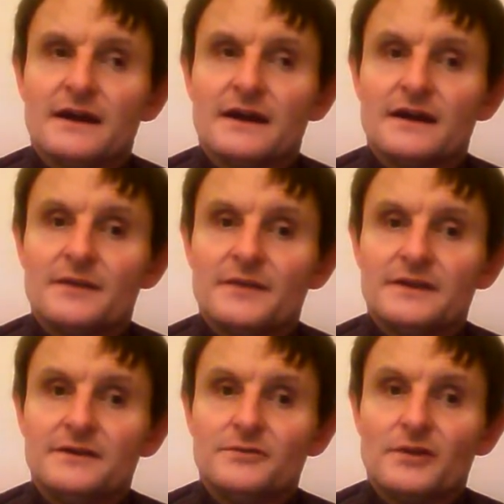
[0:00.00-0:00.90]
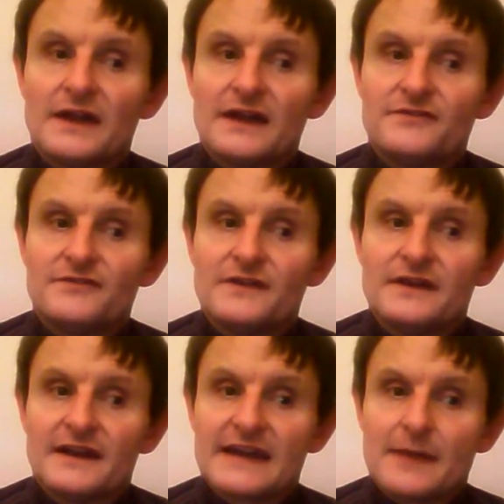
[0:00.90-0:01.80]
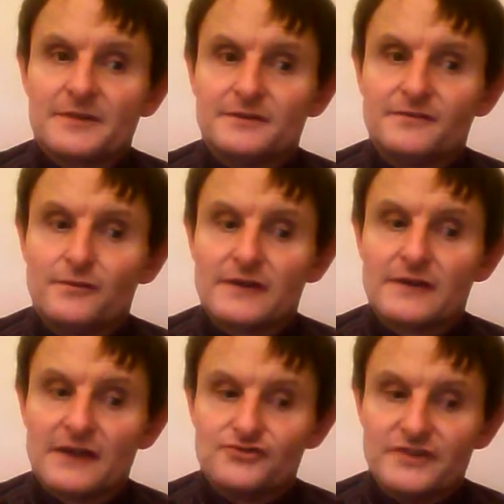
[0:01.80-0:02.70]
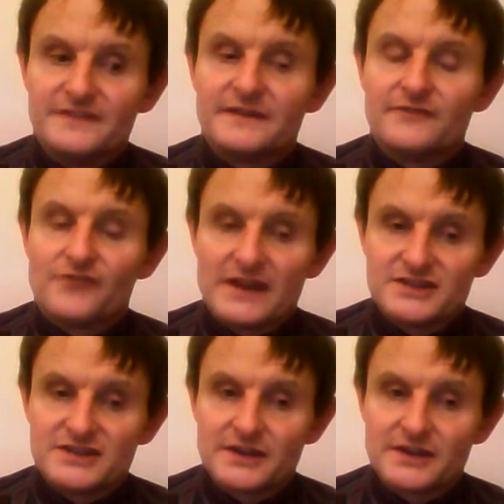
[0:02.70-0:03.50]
you will have a capital for countries in French.